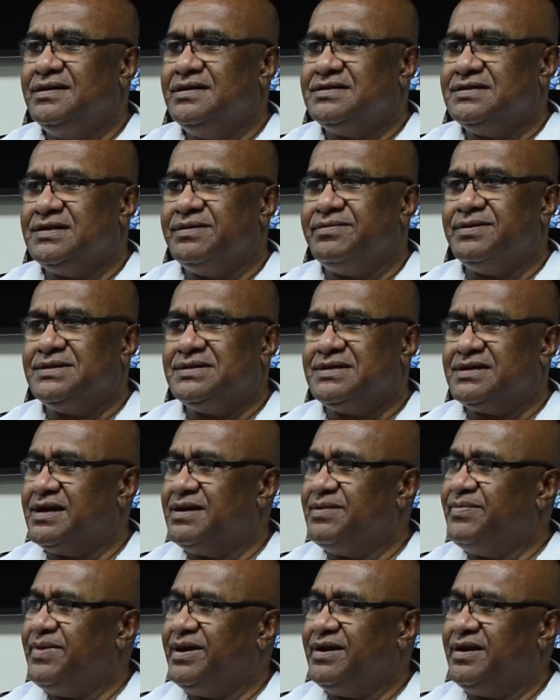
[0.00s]
serve as a
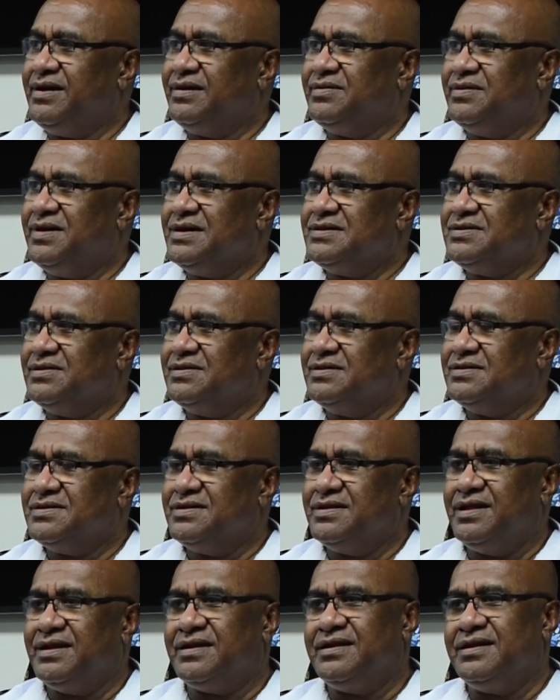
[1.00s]
reminder to us all,
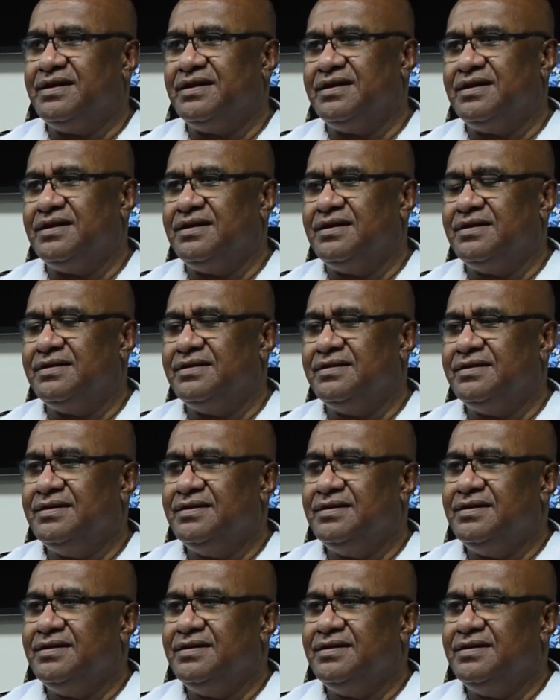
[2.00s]
so that the